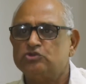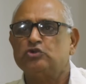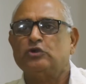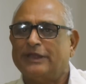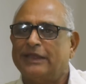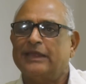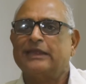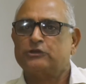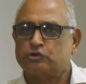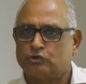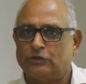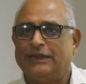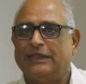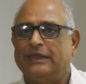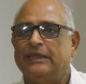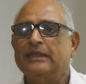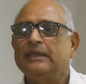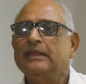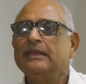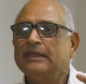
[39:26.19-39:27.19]
So
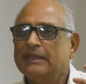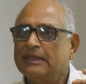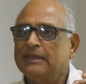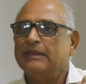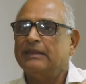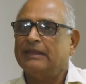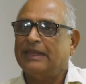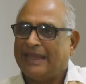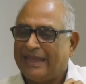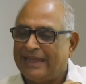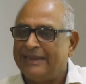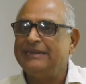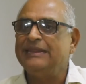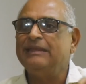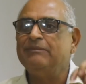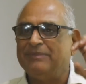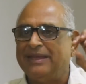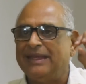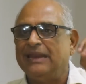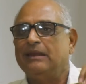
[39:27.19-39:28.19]
actually, uh,
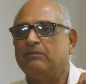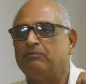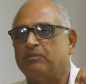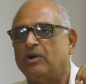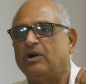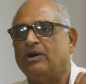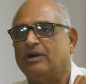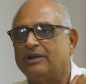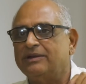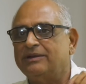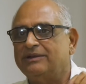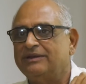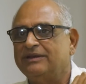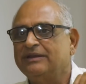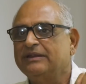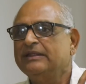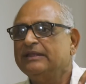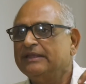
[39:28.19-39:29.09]
any male born